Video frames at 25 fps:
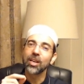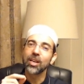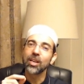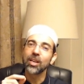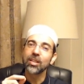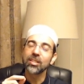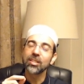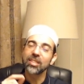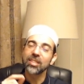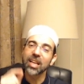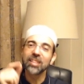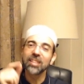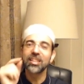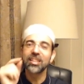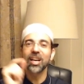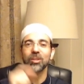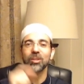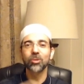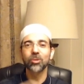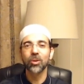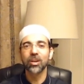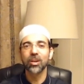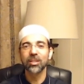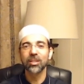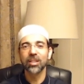Send that
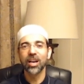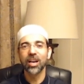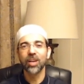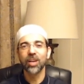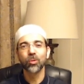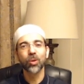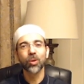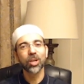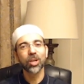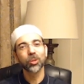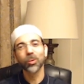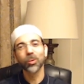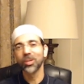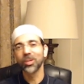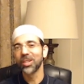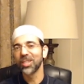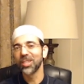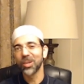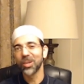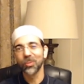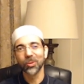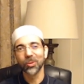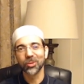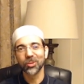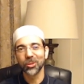to Allah and watch what Allah
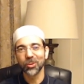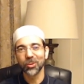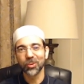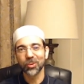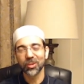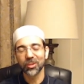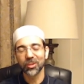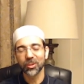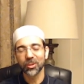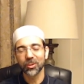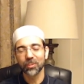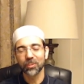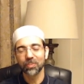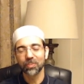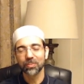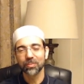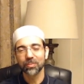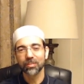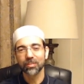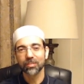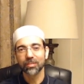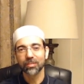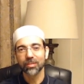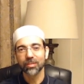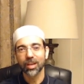will do with you.
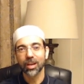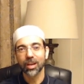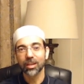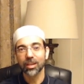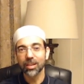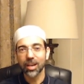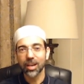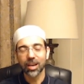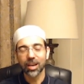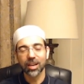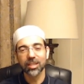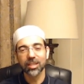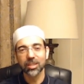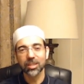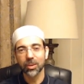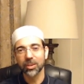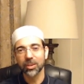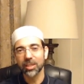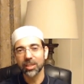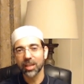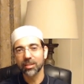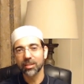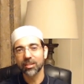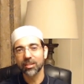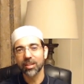Allah Azza wa
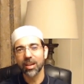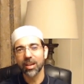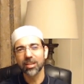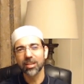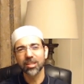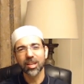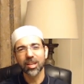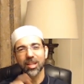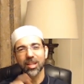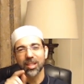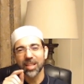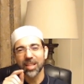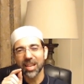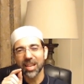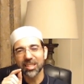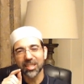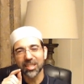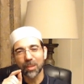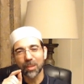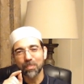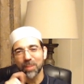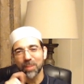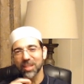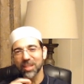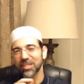Jal says that's the
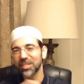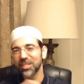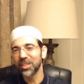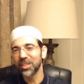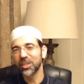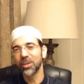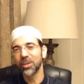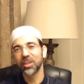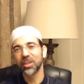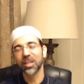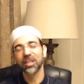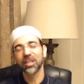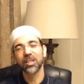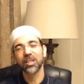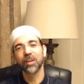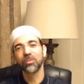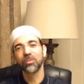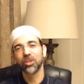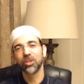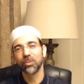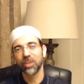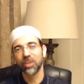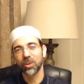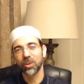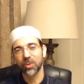best thing you can come
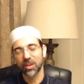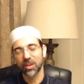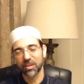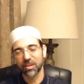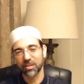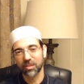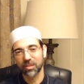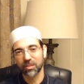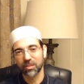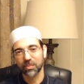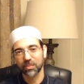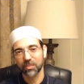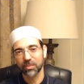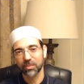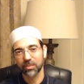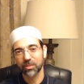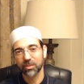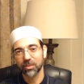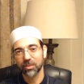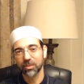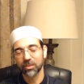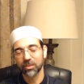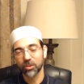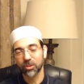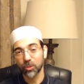to me with.
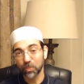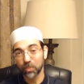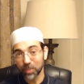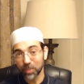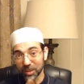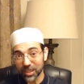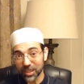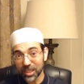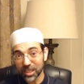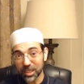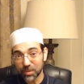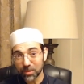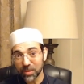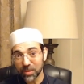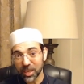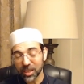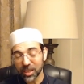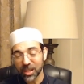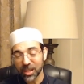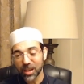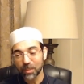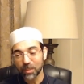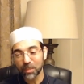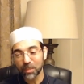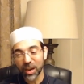To please me
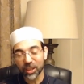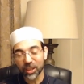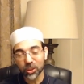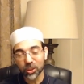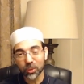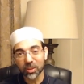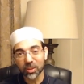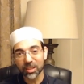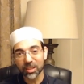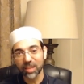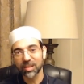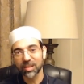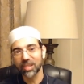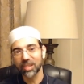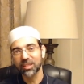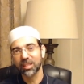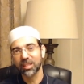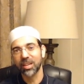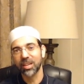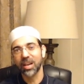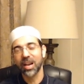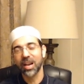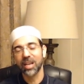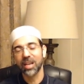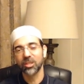by doing the things that
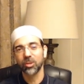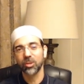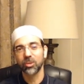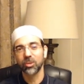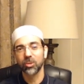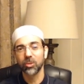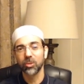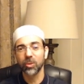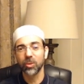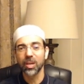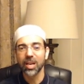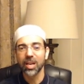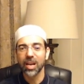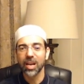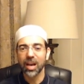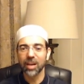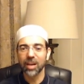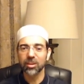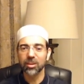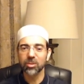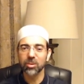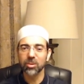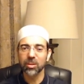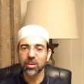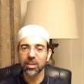I ask you to do. And
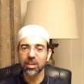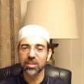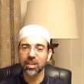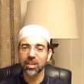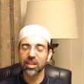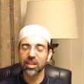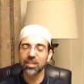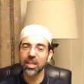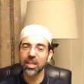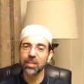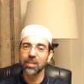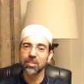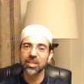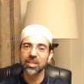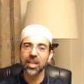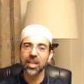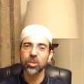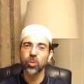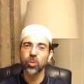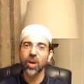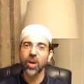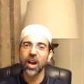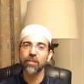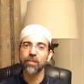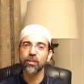Rasulullah says,
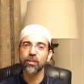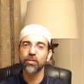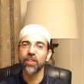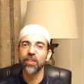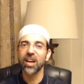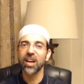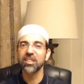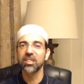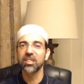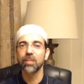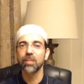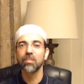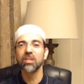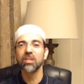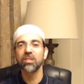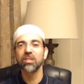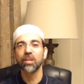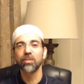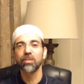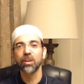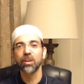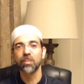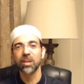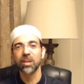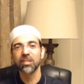Whoever fasts the month of
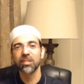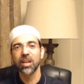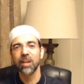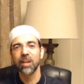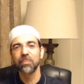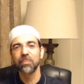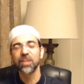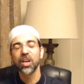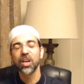Ramadan